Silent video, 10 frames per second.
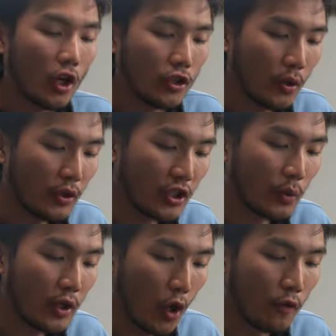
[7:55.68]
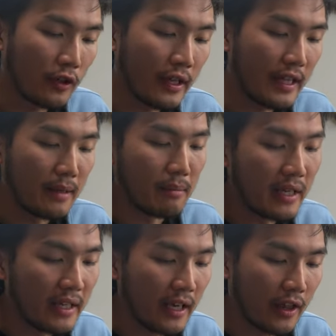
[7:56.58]
So we just went over the
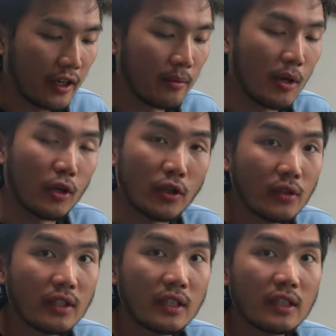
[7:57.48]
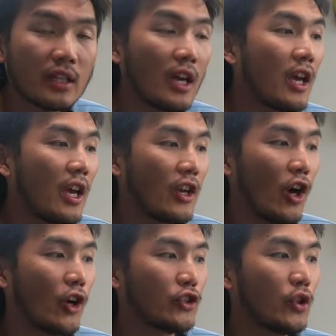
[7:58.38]
media the Komodo uses and
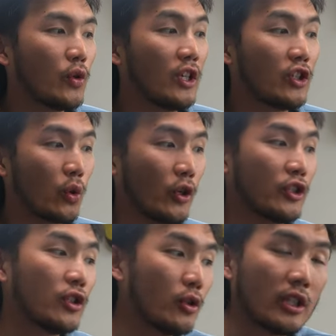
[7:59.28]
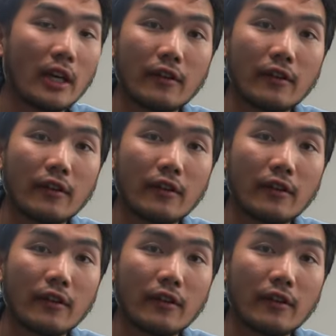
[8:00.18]
also the storage solution I